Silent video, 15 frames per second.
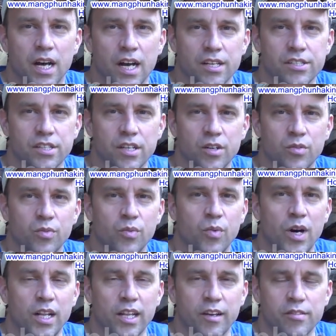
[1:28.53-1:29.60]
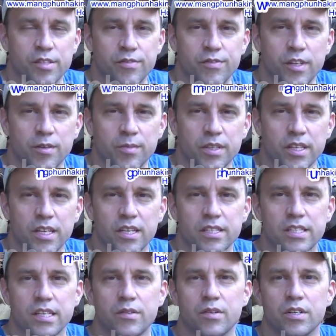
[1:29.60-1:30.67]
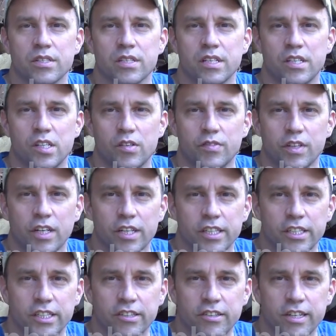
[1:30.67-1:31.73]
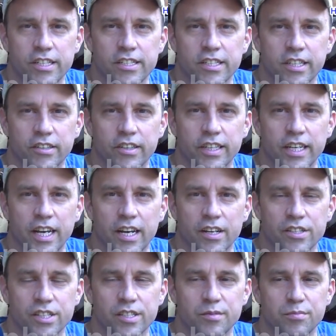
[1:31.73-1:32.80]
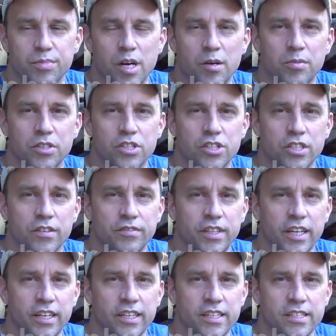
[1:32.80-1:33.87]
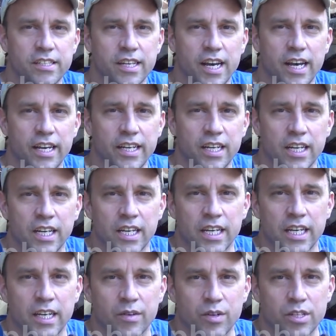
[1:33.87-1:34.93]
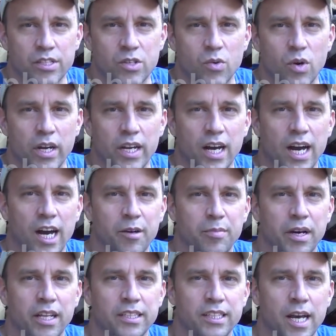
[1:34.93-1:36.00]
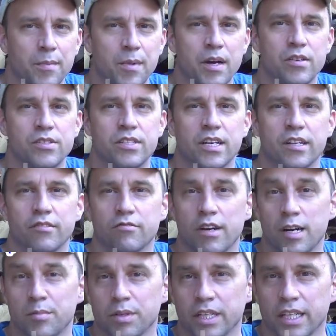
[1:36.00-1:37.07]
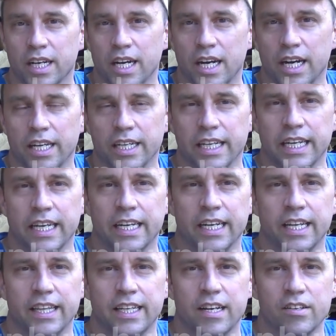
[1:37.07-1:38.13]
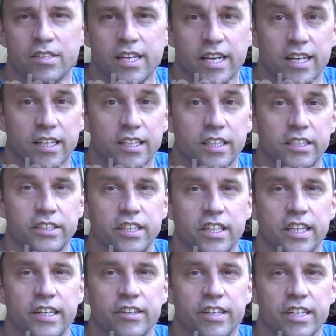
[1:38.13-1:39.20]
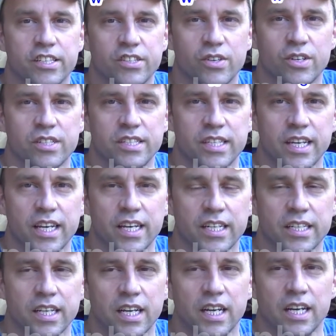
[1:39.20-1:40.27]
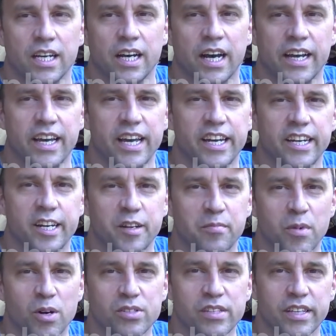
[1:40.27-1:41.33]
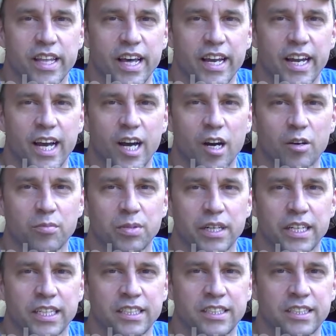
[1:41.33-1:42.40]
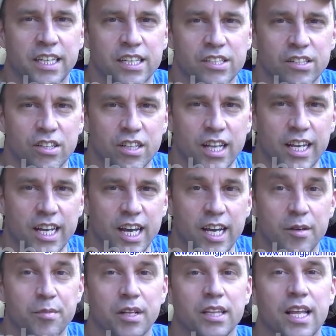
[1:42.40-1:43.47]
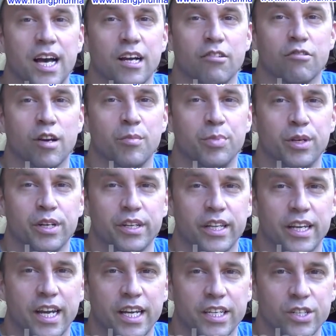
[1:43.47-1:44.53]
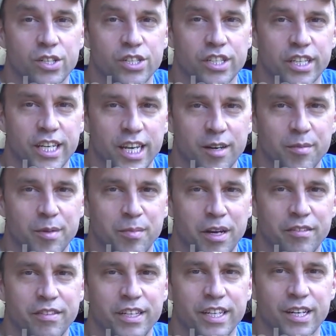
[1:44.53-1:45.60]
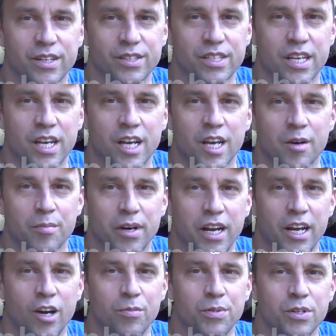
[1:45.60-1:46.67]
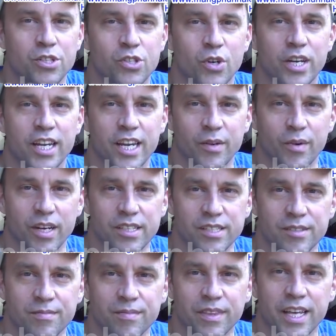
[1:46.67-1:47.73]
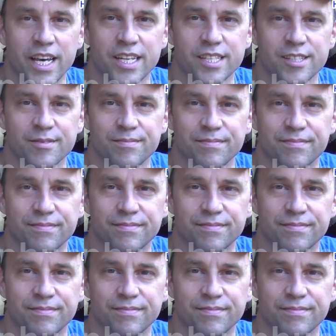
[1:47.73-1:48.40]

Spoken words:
Also, while I was filming this, it was a little over 100 degrees in the greenhouse and probably shouldn't have done it inside. It was quite hot by the time I was done rambling on, and I think I was getting a little delirious towards the end. I edited most of that out, but it does look like I am a lot grumpier than I usually am in my videos. But I hope you enjoy it anyways. Thanks!